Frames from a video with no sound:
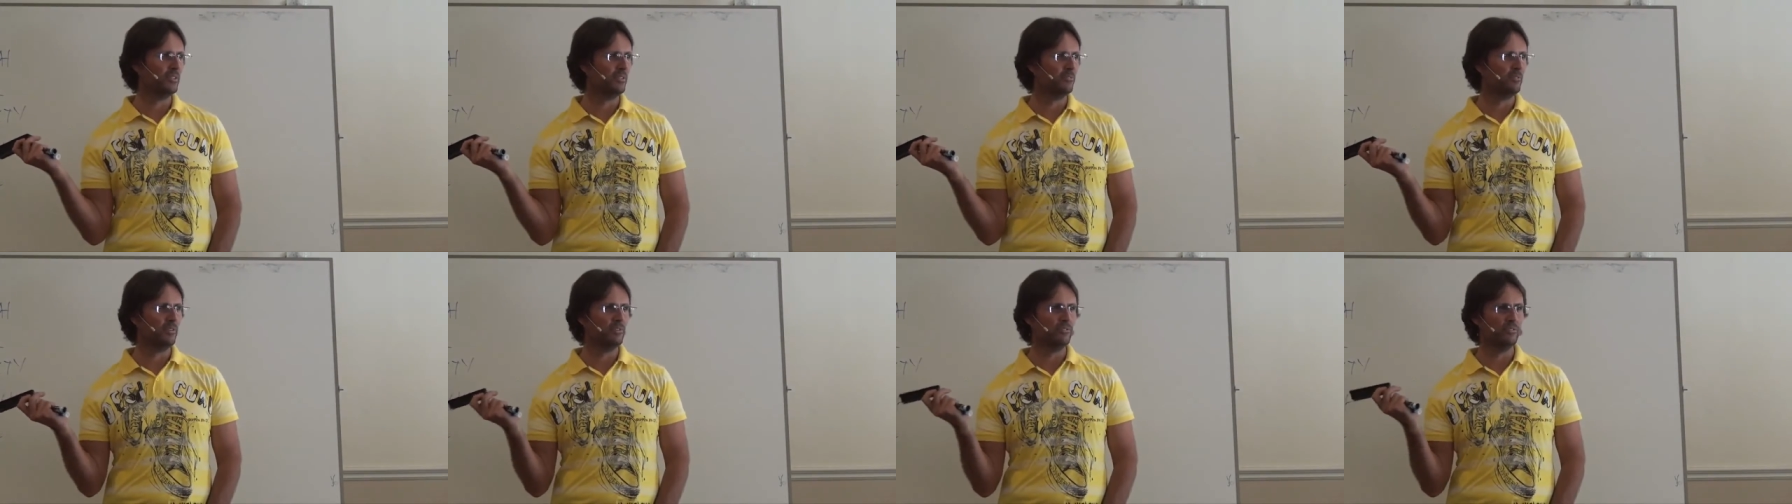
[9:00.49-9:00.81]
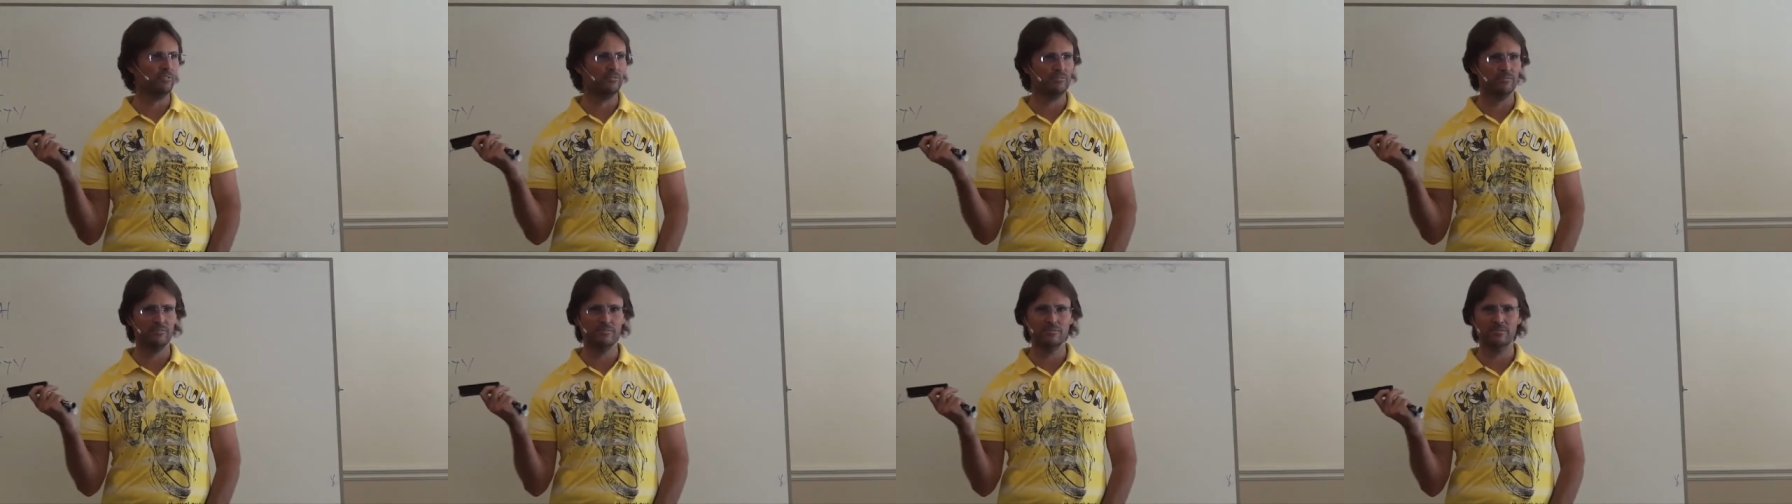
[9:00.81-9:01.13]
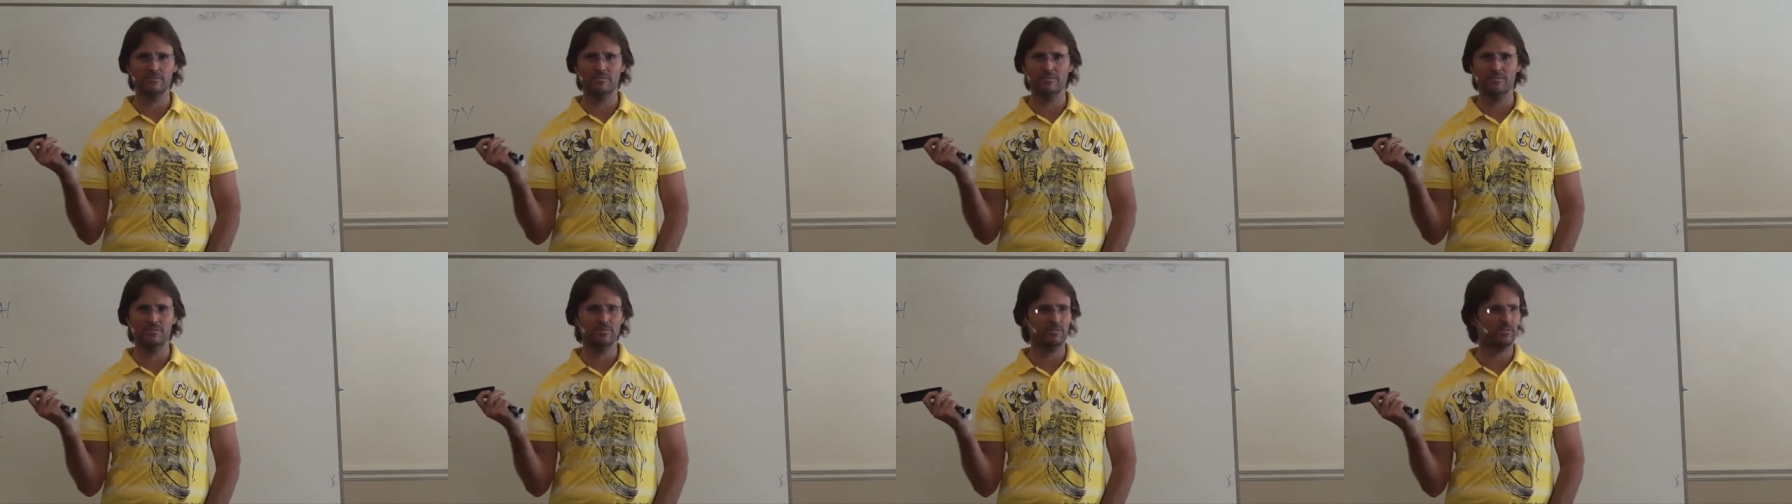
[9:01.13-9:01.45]
their own
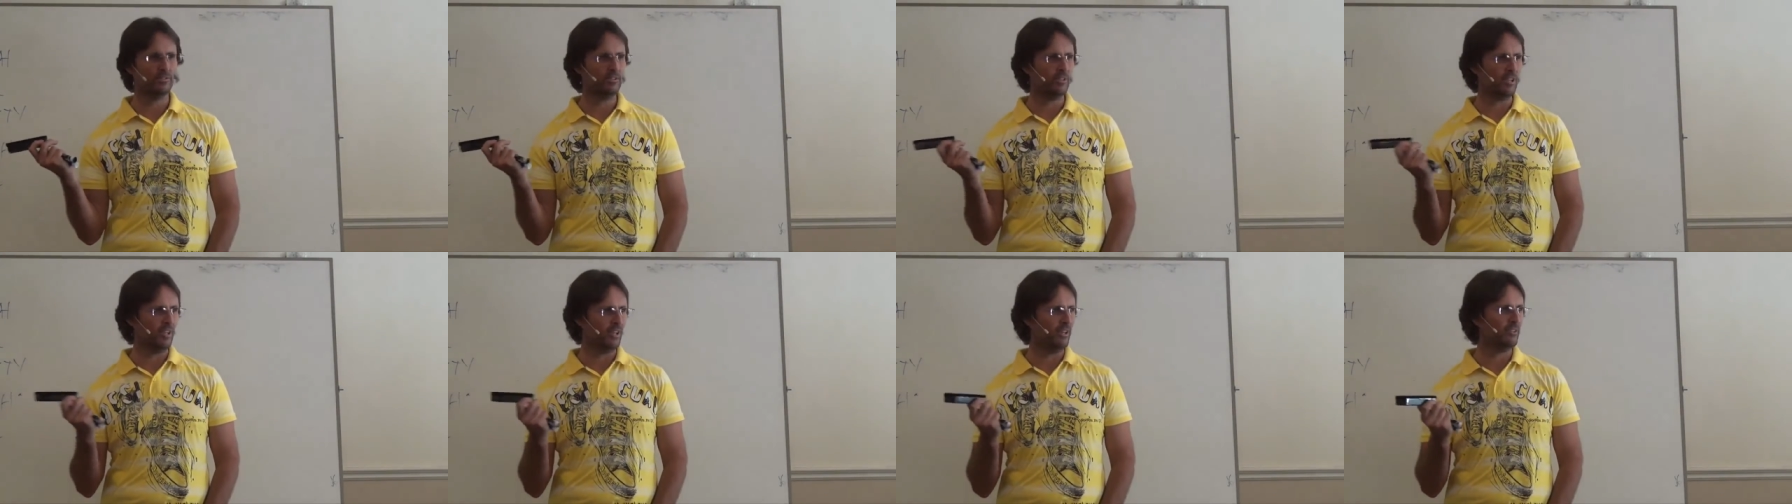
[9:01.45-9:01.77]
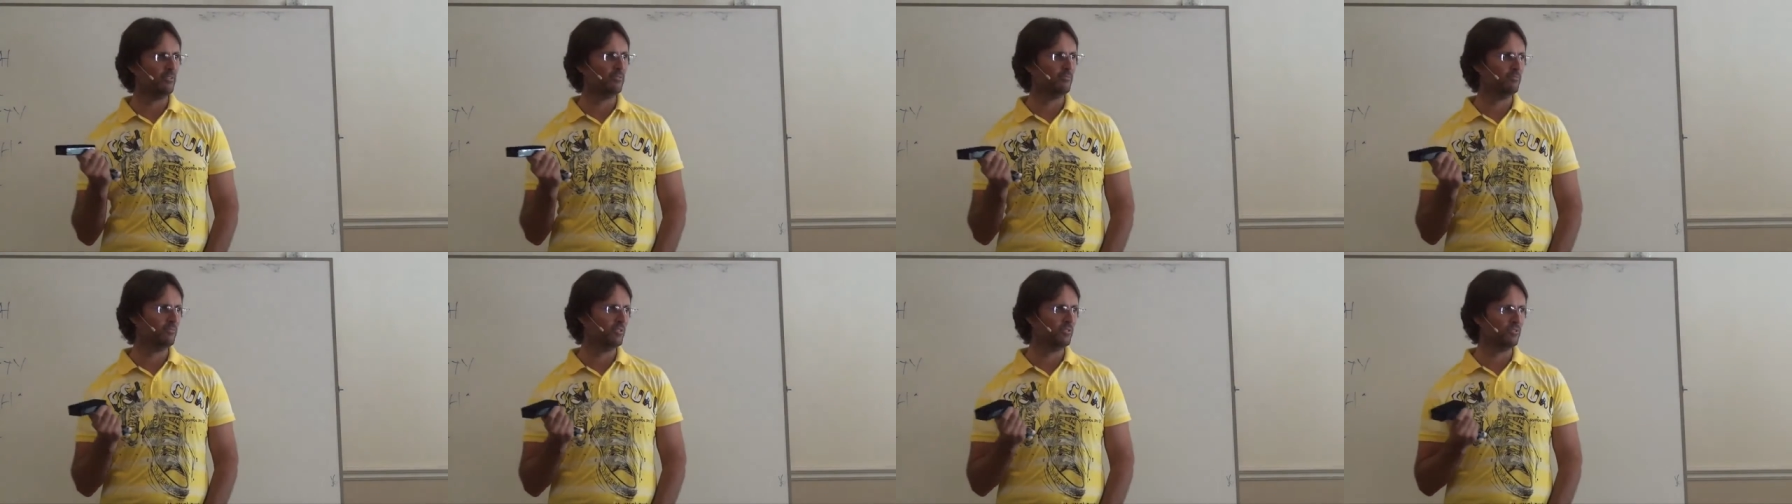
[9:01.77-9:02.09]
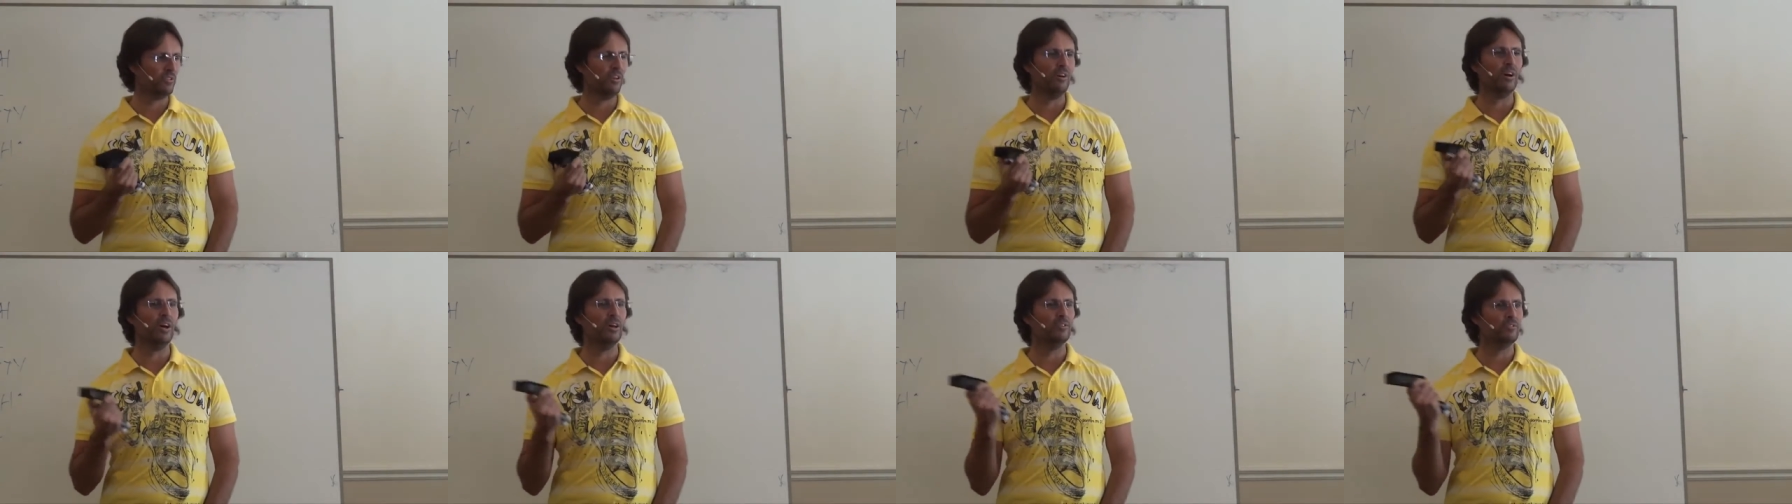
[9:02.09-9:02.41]
like
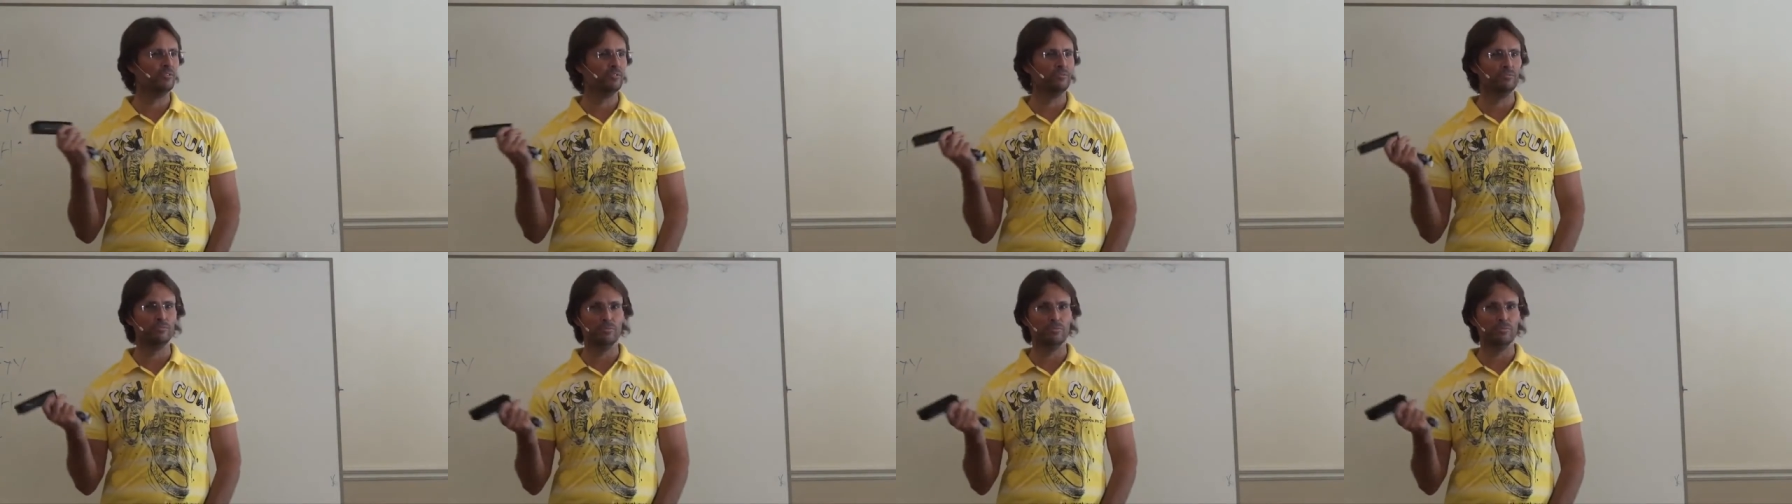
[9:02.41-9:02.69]
desire to